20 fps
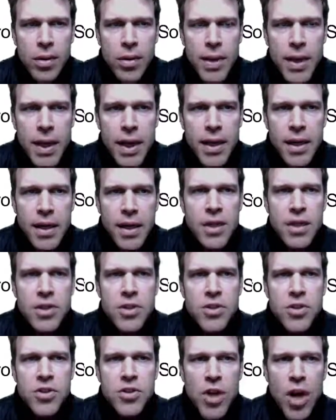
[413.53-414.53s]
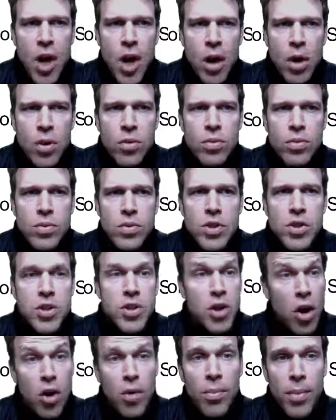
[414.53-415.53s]
Okay, so
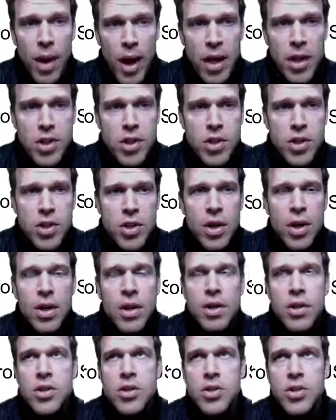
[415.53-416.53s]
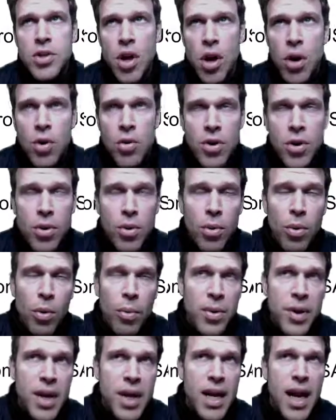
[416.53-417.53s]
much, so there
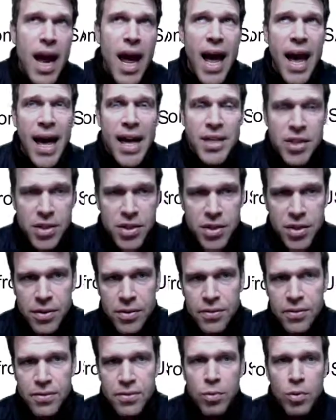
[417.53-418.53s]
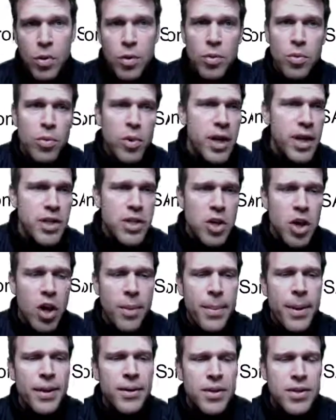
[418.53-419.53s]
will be an adjective. We can
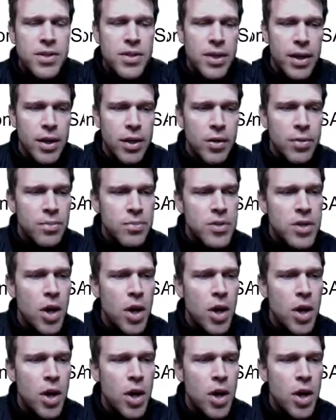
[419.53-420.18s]
talk about this later.